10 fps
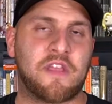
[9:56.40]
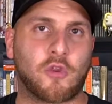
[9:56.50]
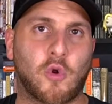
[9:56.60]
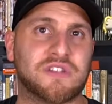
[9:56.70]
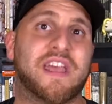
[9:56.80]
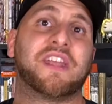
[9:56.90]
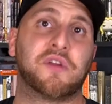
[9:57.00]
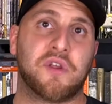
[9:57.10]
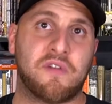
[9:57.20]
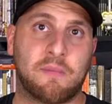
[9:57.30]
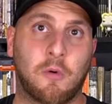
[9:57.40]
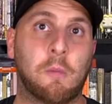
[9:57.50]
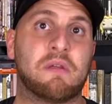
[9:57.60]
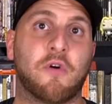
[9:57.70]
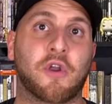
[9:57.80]
towards the end of November, we'll
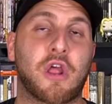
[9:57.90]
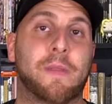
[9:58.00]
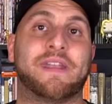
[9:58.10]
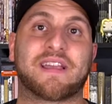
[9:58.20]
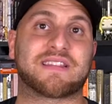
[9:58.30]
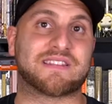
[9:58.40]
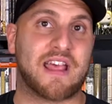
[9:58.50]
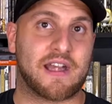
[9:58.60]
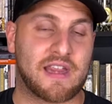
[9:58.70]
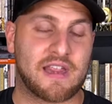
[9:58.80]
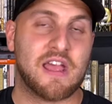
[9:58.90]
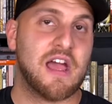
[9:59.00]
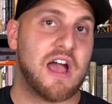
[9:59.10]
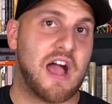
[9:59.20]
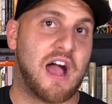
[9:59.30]
be voting on the next setting,
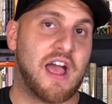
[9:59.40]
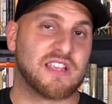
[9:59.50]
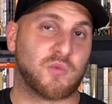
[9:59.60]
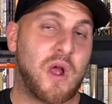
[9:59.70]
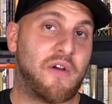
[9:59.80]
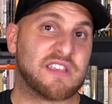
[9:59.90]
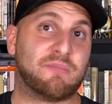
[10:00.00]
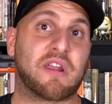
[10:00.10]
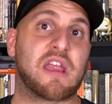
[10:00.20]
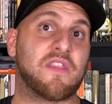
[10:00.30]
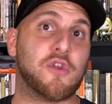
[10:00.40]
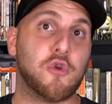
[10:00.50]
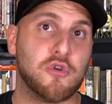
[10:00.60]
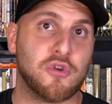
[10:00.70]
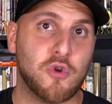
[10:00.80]
as well as bringing
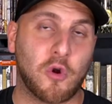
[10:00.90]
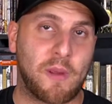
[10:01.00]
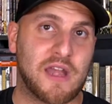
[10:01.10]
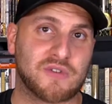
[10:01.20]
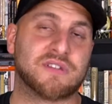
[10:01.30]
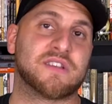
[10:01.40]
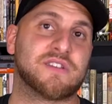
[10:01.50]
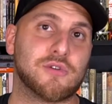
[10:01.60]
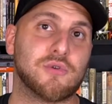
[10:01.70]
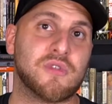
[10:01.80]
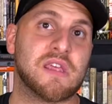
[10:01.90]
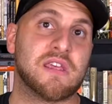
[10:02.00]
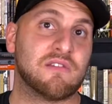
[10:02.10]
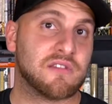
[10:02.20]
in newer patrons into the